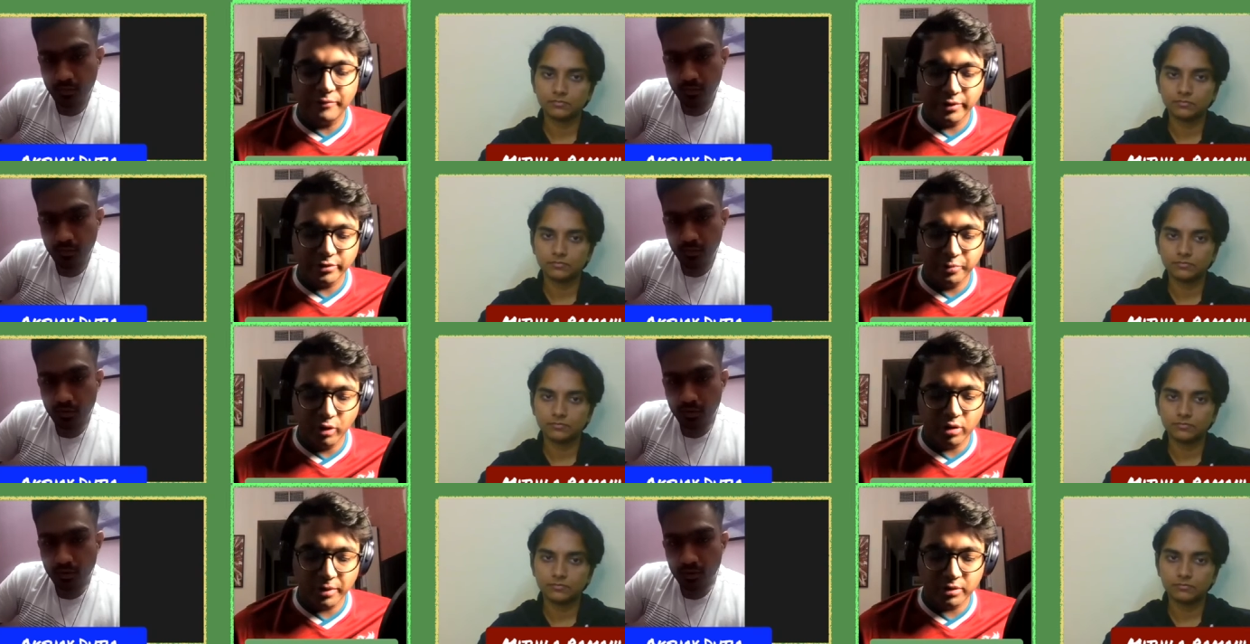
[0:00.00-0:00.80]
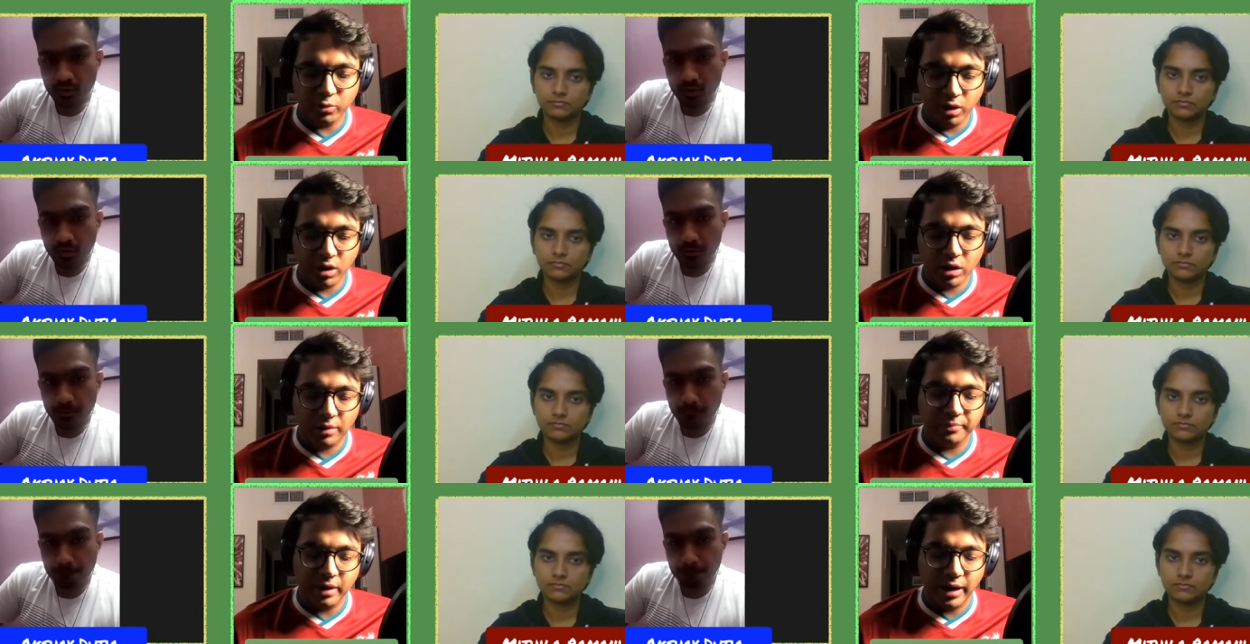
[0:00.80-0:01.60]
Speaker 1: we spoke about the World
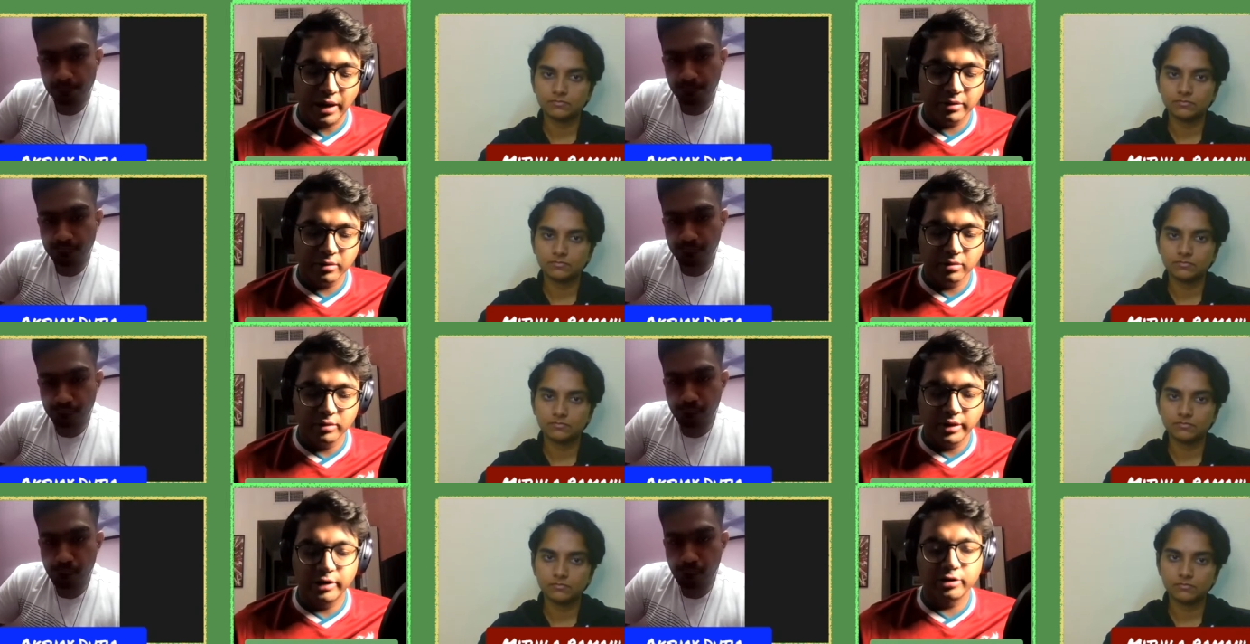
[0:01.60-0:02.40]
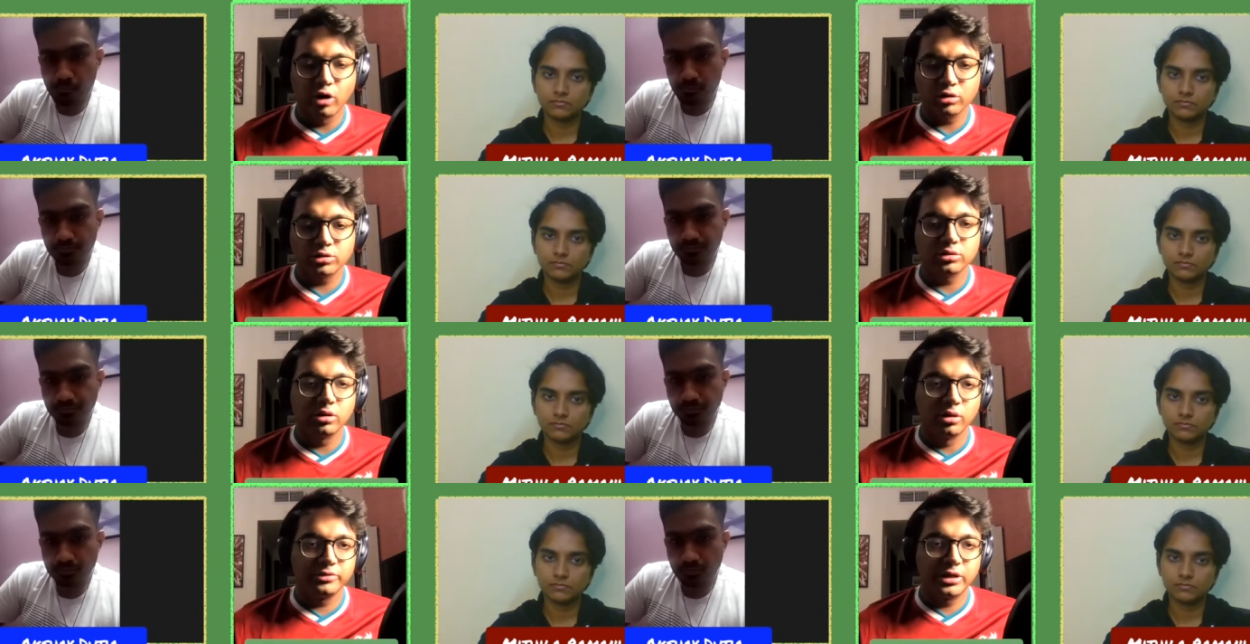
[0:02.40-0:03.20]
Cup, and there are talks
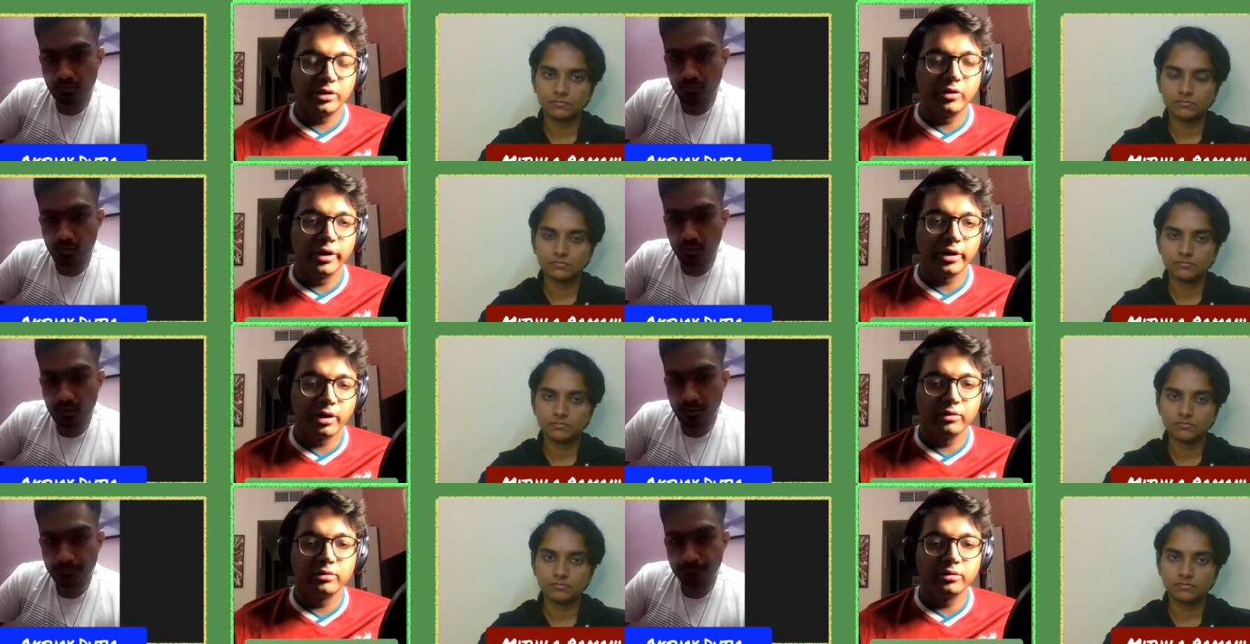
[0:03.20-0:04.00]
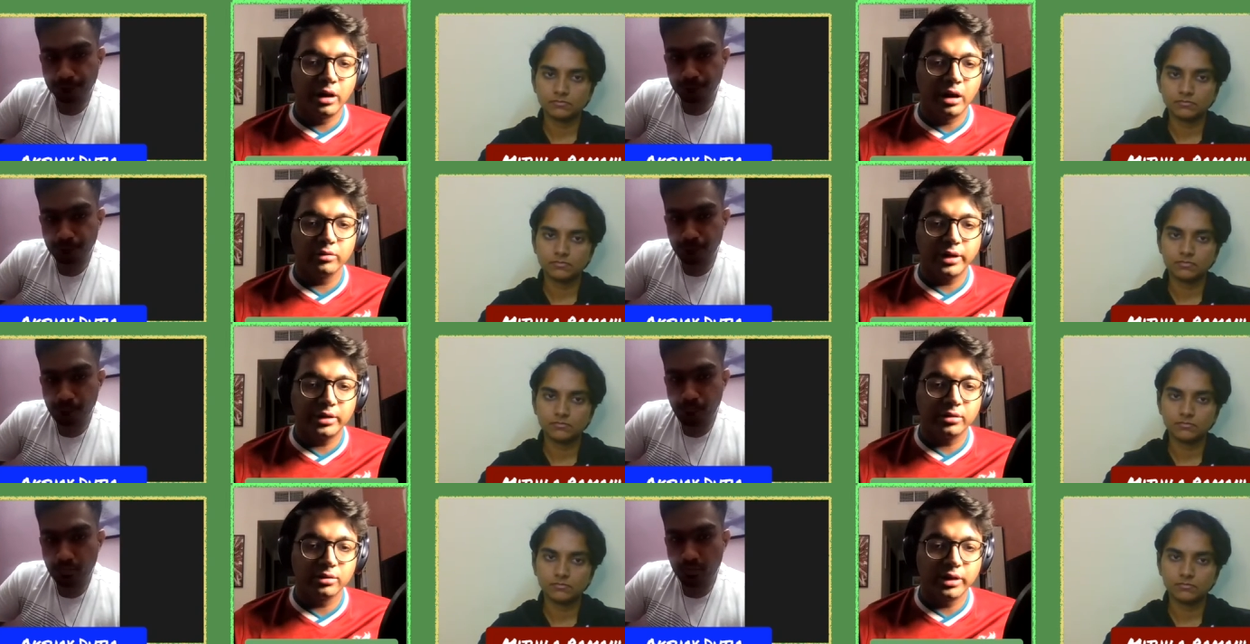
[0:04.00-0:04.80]
obviously going around now
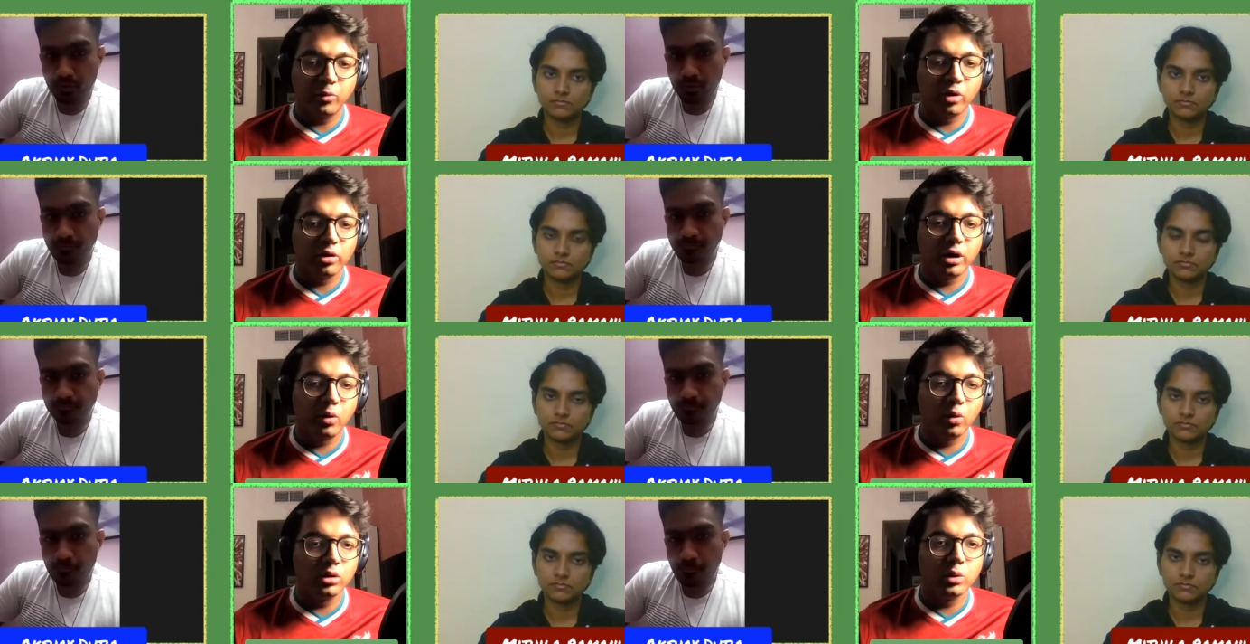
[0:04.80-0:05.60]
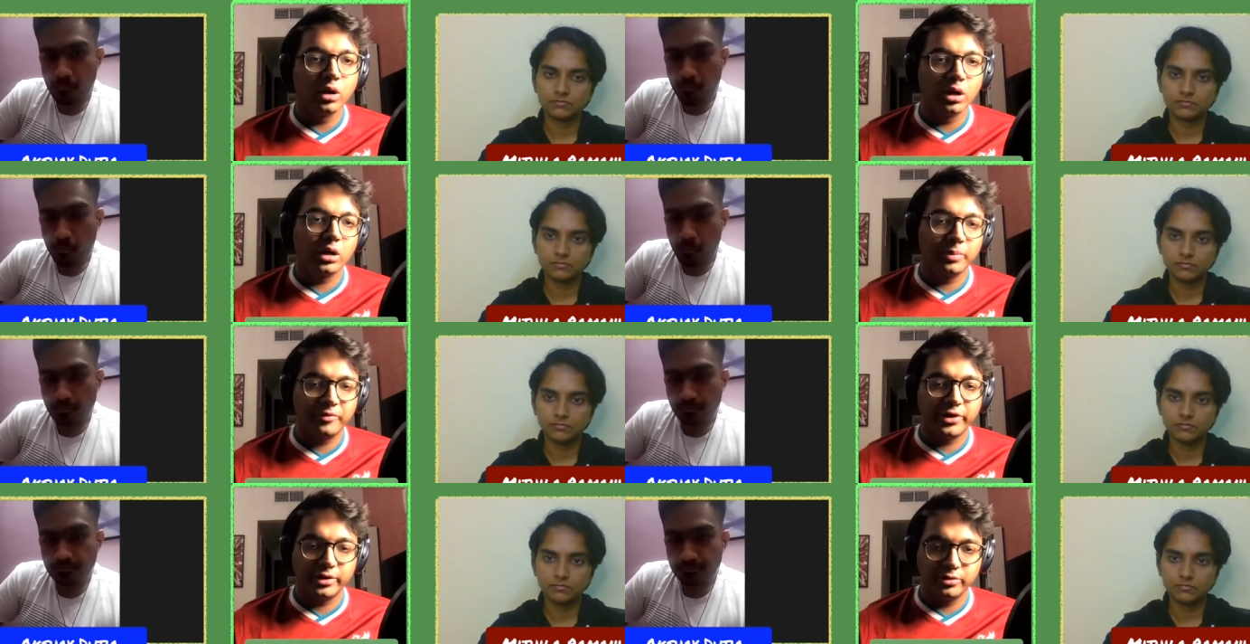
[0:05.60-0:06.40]
that they want to hold the World Cup
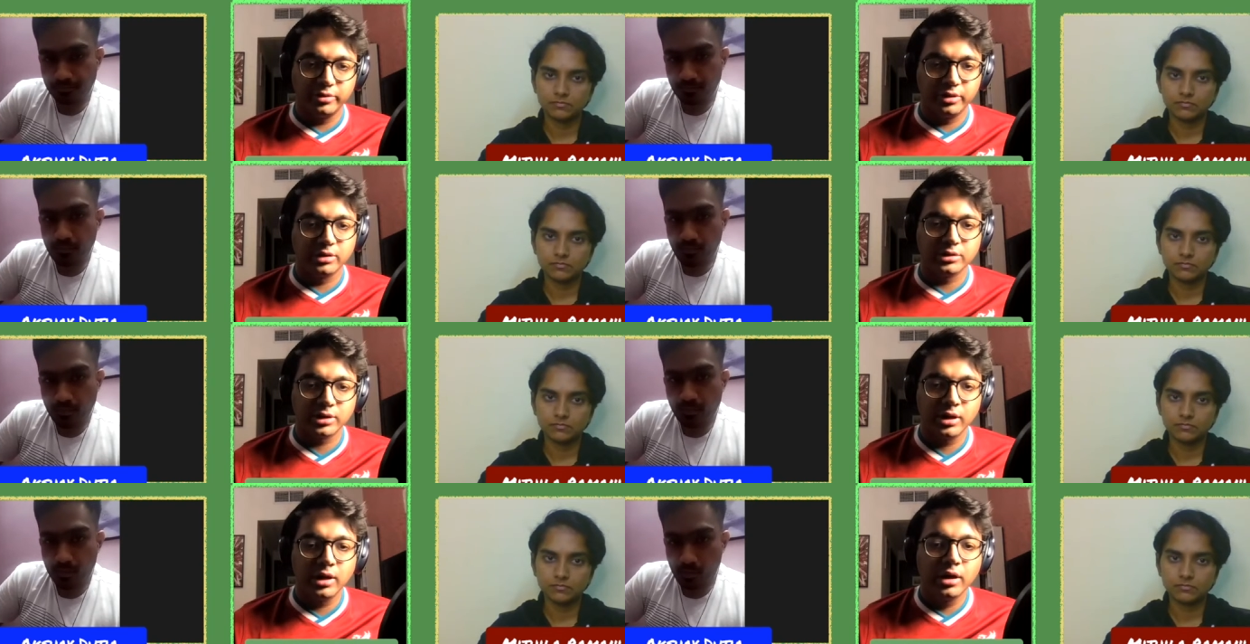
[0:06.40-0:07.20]
every two years,